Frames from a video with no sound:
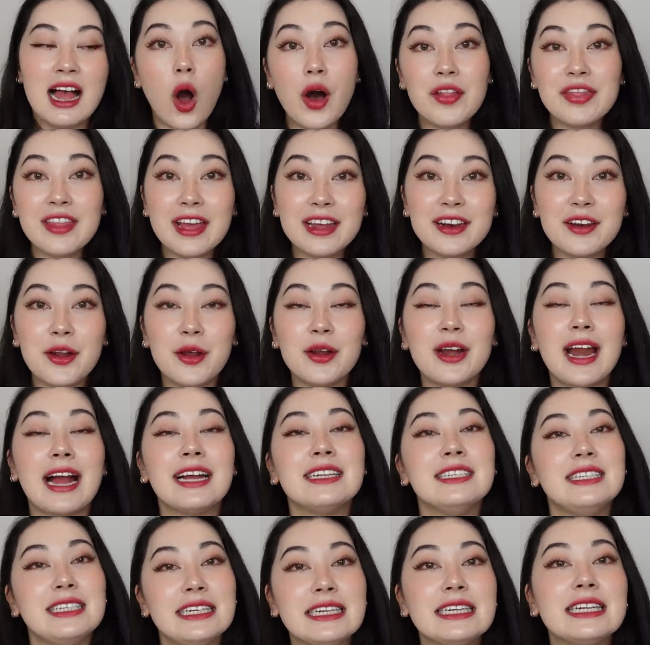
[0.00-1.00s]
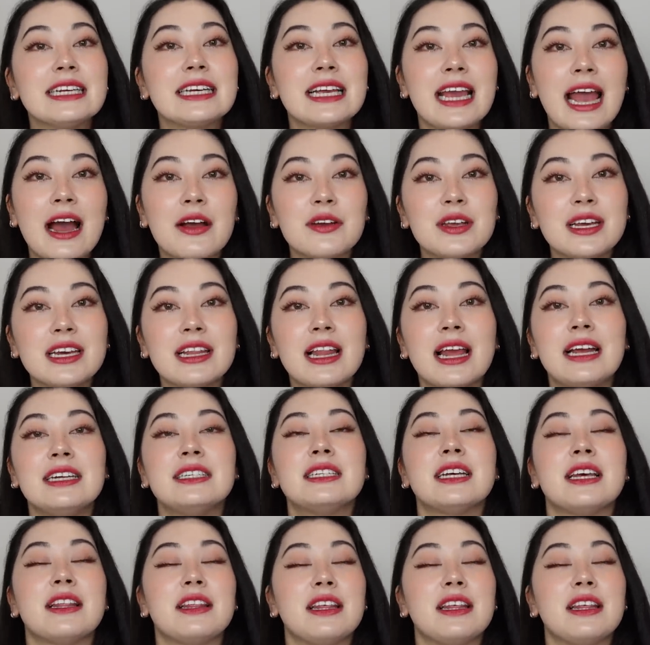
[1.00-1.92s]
On that note, I did calculate